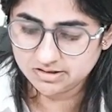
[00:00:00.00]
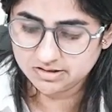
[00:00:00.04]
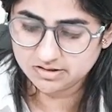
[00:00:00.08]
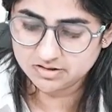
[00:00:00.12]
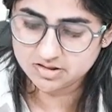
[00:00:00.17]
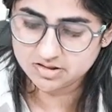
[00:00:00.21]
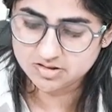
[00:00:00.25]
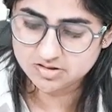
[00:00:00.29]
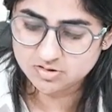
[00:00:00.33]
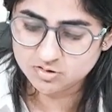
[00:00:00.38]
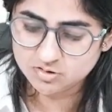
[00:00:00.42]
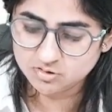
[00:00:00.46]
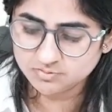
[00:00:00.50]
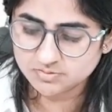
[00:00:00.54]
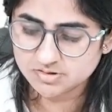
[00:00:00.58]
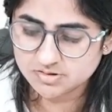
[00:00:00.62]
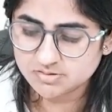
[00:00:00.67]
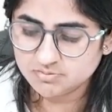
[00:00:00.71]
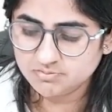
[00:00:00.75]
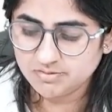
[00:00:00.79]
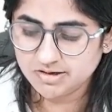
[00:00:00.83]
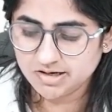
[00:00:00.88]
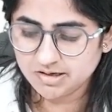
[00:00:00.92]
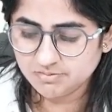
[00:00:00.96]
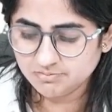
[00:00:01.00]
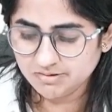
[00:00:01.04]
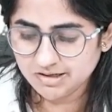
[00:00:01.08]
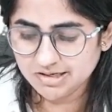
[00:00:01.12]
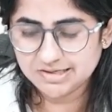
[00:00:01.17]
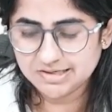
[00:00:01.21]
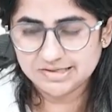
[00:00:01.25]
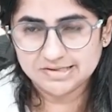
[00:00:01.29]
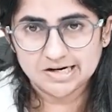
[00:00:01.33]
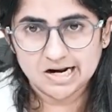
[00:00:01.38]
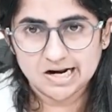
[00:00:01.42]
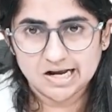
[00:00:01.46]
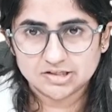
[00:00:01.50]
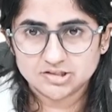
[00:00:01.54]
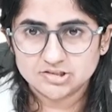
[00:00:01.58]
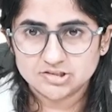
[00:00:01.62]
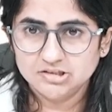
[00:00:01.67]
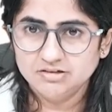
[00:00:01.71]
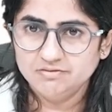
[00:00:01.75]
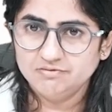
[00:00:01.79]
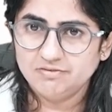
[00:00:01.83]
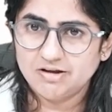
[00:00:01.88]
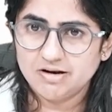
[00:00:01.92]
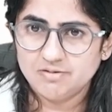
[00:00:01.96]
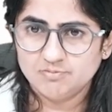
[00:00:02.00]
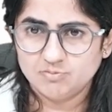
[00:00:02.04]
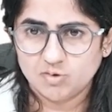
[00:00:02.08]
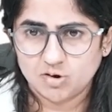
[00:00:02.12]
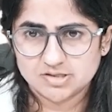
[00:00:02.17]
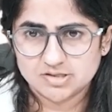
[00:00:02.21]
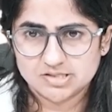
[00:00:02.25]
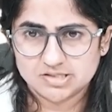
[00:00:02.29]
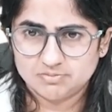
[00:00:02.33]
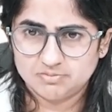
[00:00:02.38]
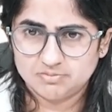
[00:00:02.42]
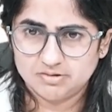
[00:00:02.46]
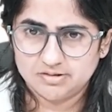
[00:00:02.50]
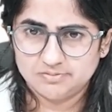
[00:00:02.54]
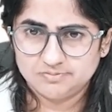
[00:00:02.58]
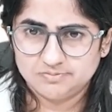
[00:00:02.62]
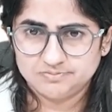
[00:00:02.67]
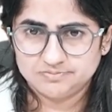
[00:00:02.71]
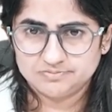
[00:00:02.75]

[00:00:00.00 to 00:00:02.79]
resumes minimal interaction when possible.